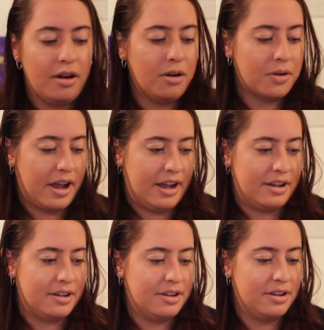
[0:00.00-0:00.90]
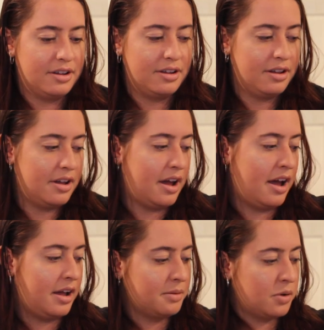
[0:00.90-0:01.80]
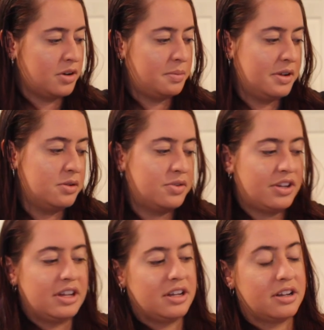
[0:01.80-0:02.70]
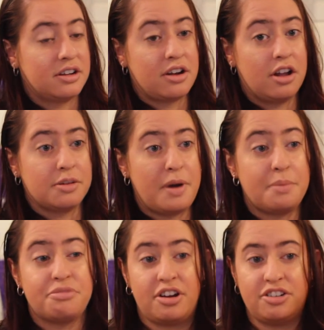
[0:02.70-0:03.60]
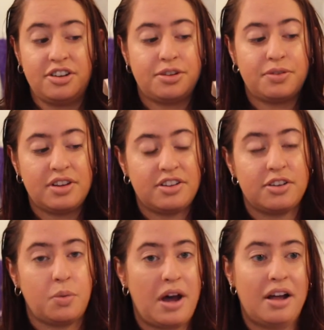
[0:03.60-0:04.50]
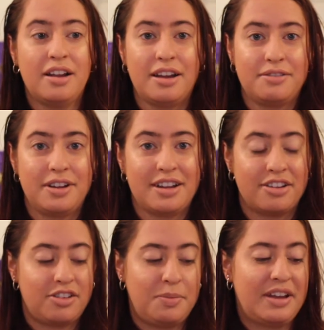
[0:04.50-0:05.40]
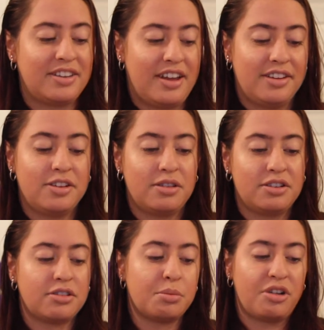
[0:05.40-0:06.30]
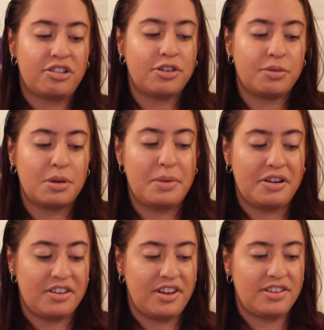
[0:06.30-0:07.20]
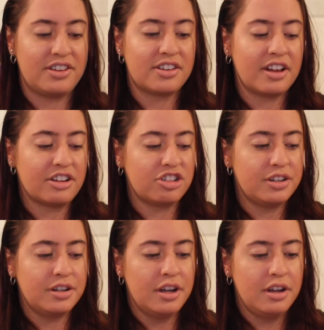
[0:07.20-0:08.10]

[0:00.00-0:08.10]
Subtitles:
Okay. I'm going to be using ColourPop brushes for this as well. I feel like it just makes sense. So these are the brushes from the Bare Necessities collection.